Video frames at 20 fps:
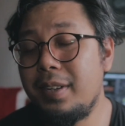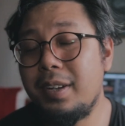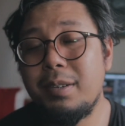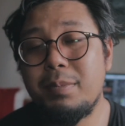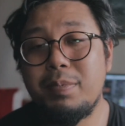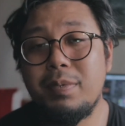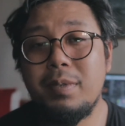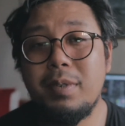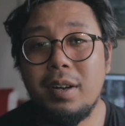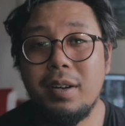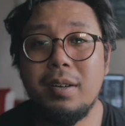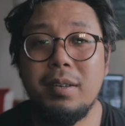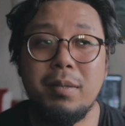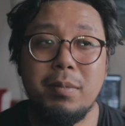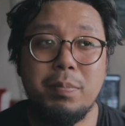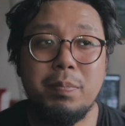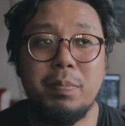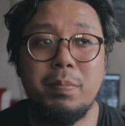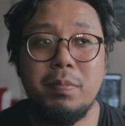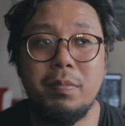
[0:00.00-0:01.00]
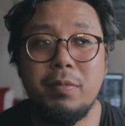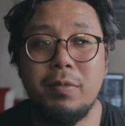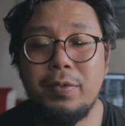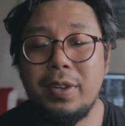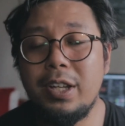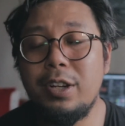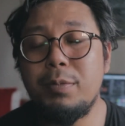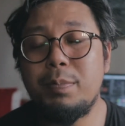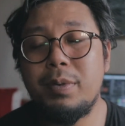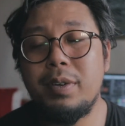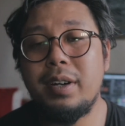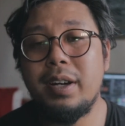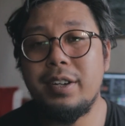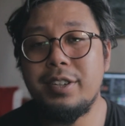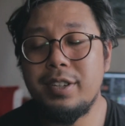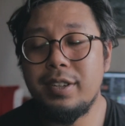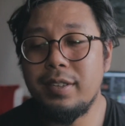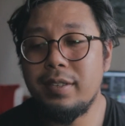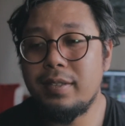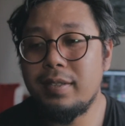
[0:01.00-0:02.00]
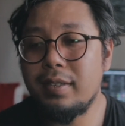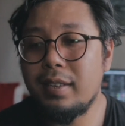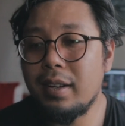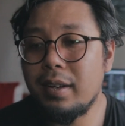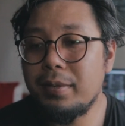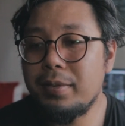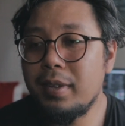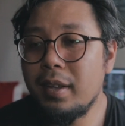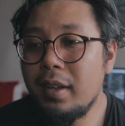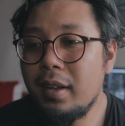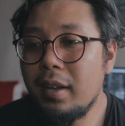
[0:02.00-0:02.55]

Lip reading: you know, video production stuff,